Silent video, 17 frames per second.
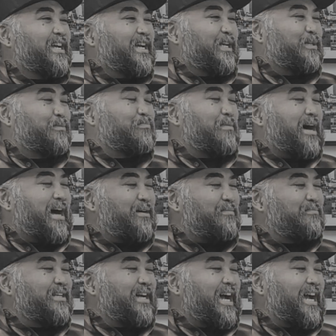his
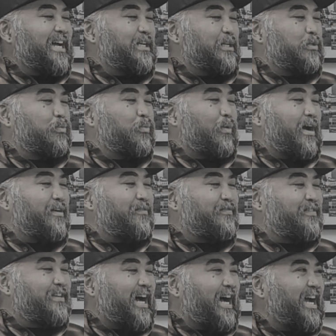mom died, his
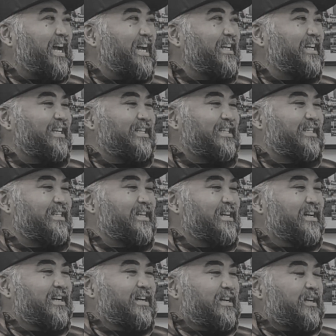wife died,
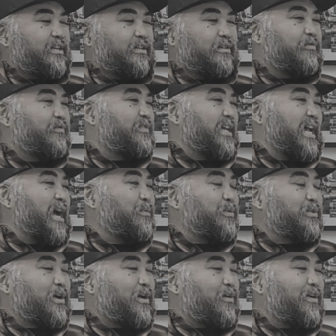his dad
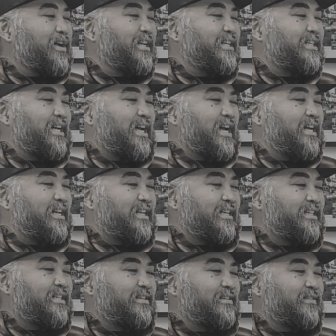was already dead,
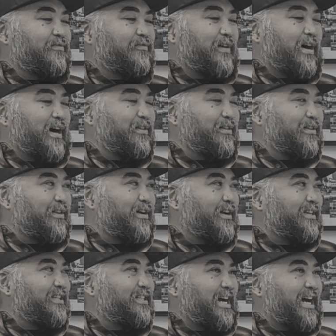his
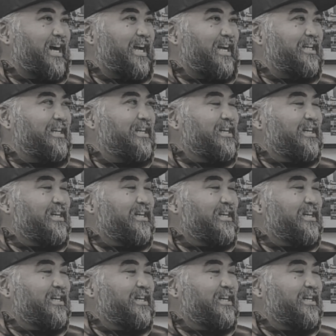father-in-law died,